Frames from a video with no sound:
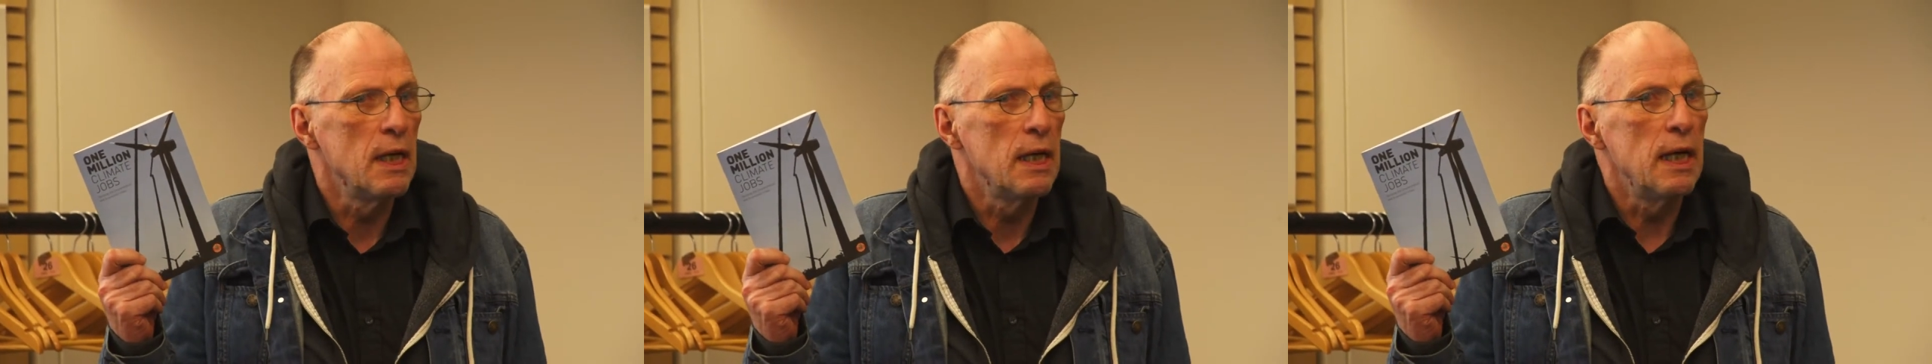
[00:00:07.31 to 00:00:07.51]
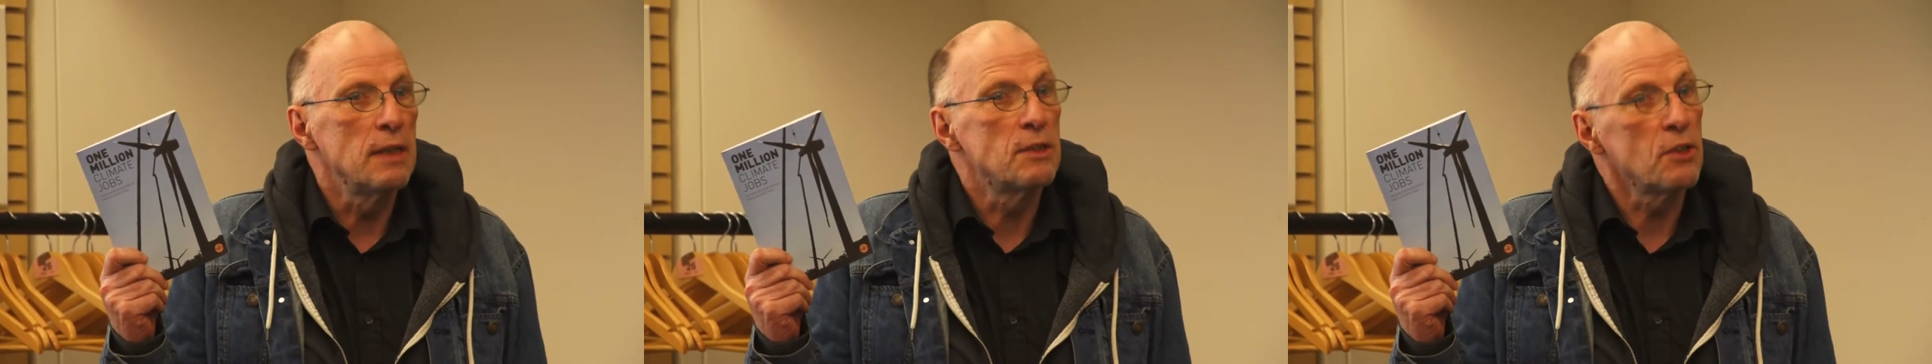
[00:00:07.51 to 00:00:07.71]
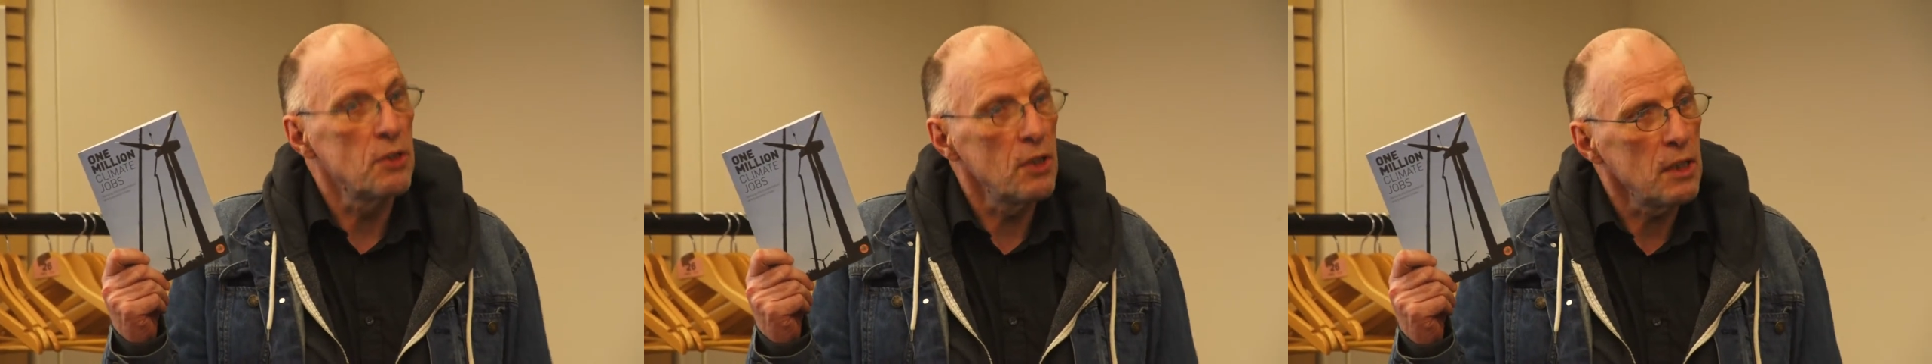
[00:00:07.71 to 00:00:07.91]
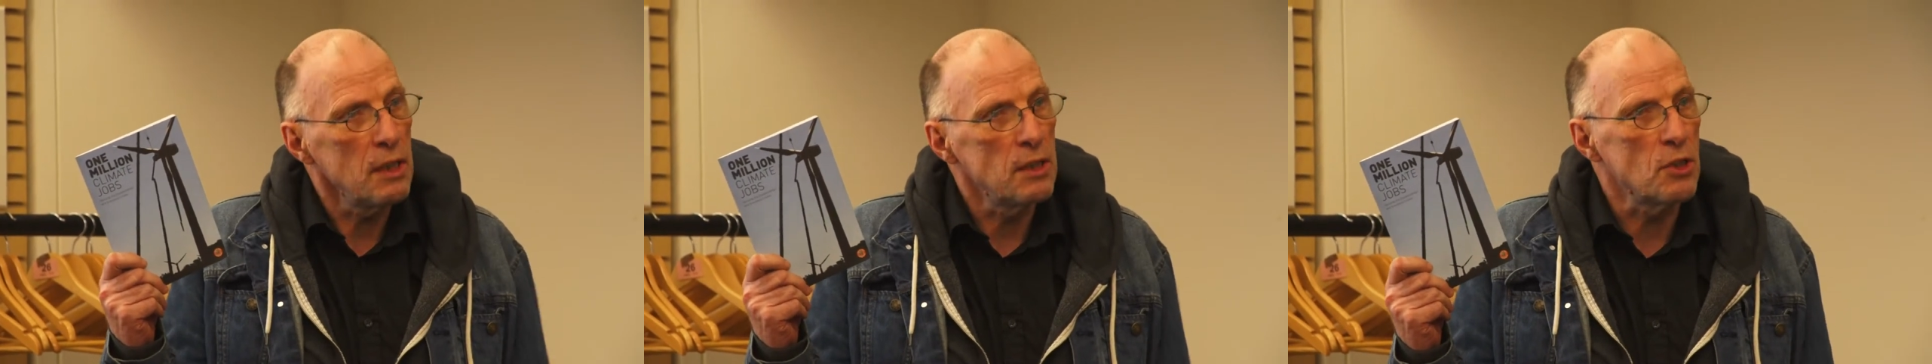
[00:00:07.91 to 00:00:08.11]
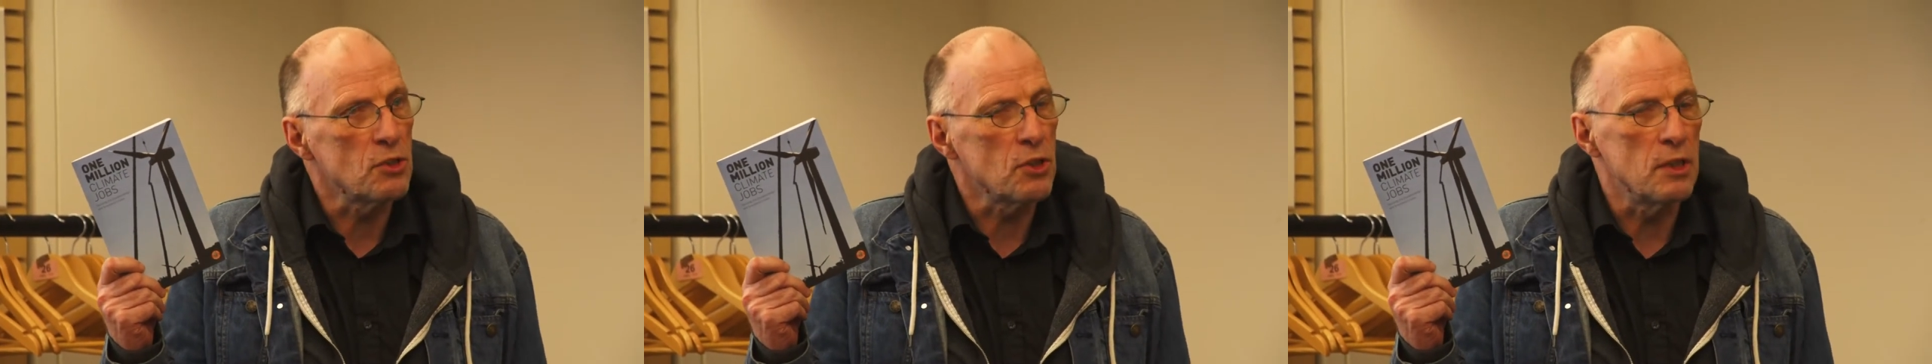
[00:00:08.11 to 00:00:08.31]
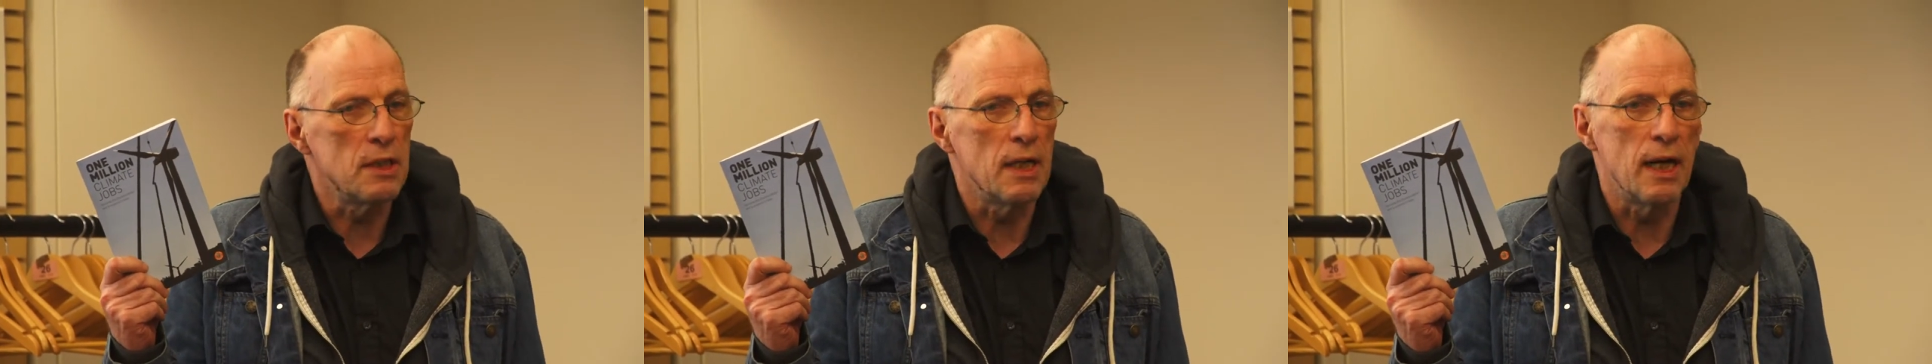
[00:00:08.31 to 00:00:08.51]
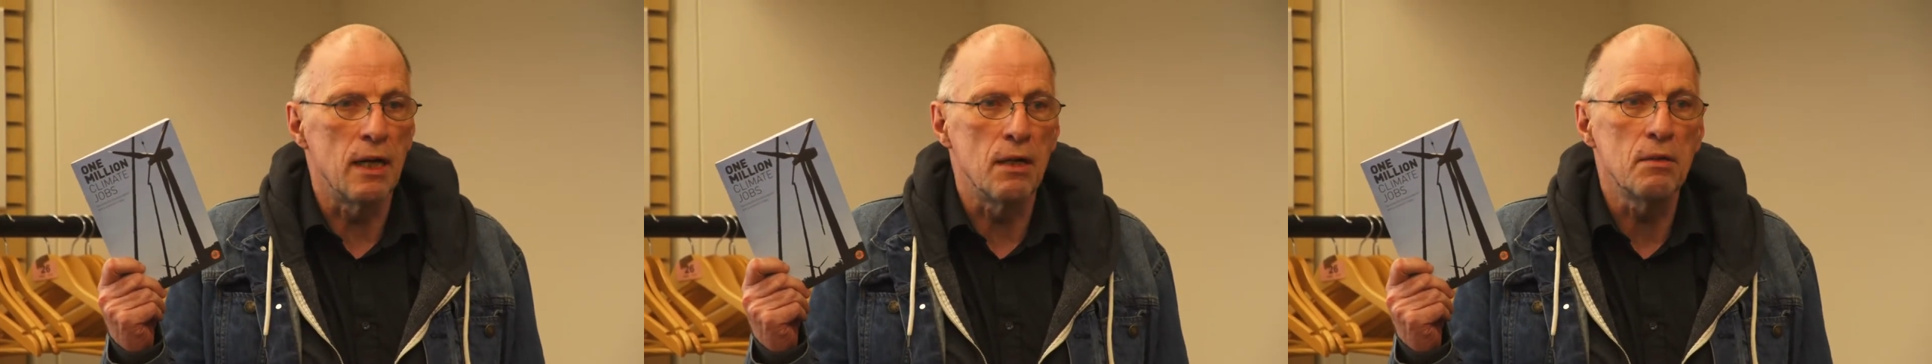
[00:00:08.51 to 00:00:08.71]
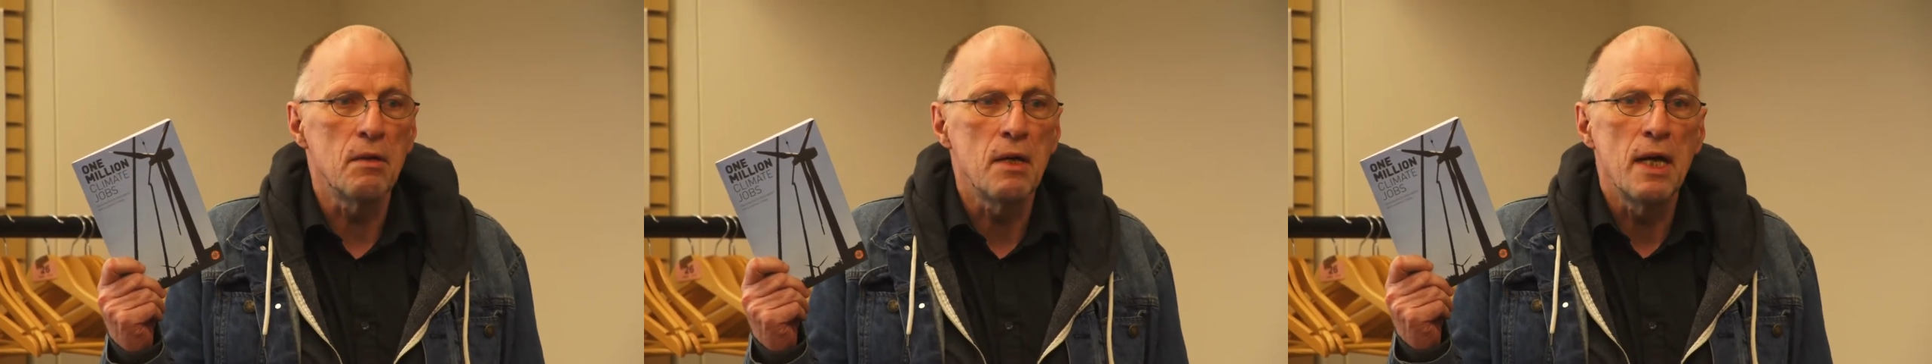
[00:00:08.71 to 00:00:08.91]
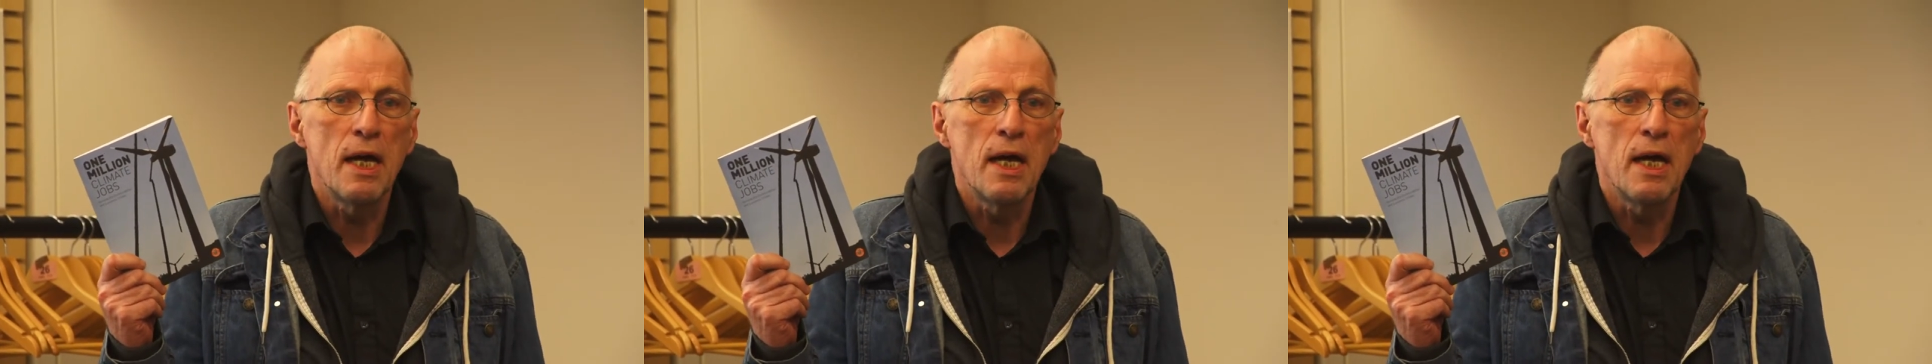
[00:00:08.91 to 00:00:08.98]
It's a third edition now,